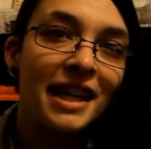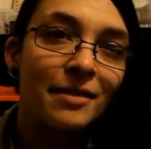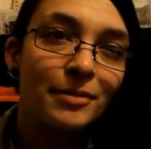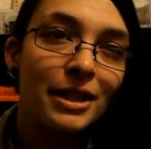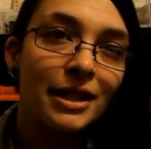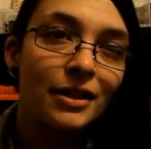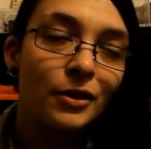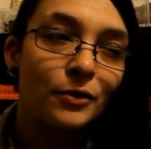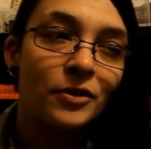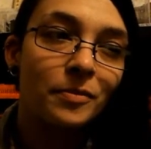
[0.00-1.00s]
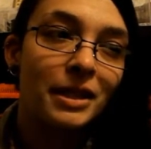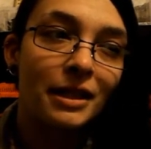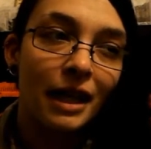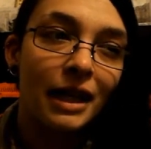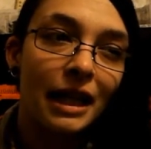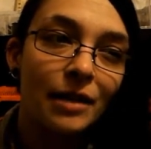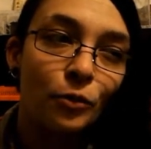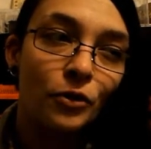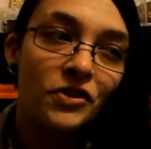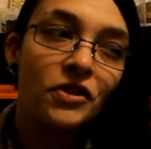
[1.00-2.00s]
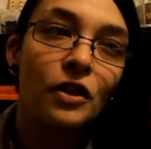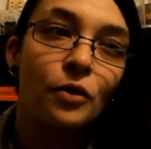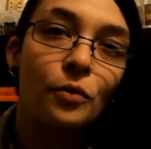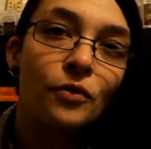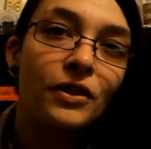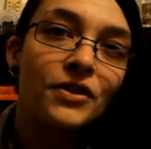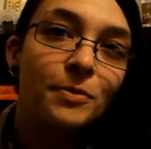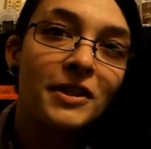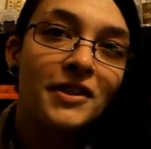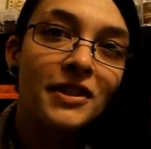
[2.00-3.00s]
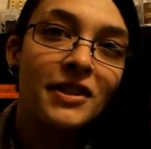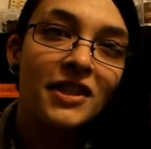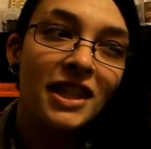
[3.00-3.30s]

and being known to be like a more slow-moving species,